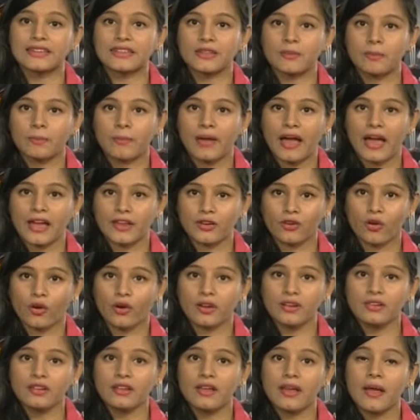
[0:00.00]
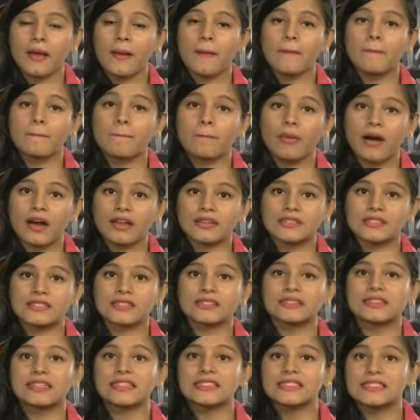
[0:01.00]
the ban on but
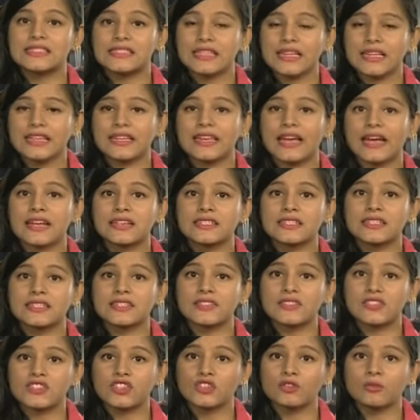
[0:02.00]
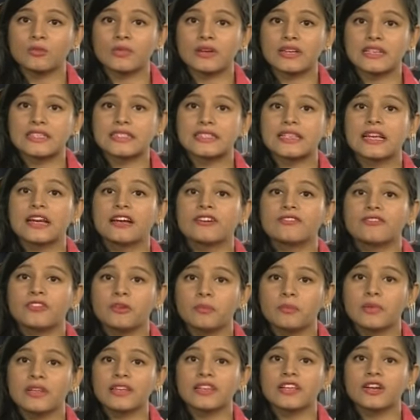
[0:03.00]
they still get consumers
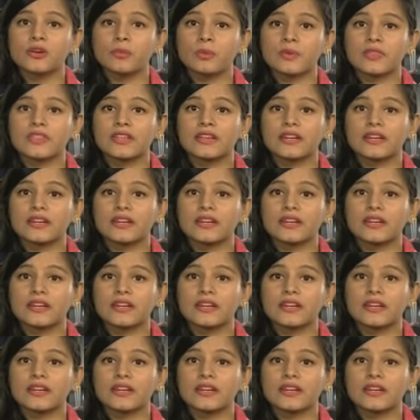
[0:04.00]
familiar with the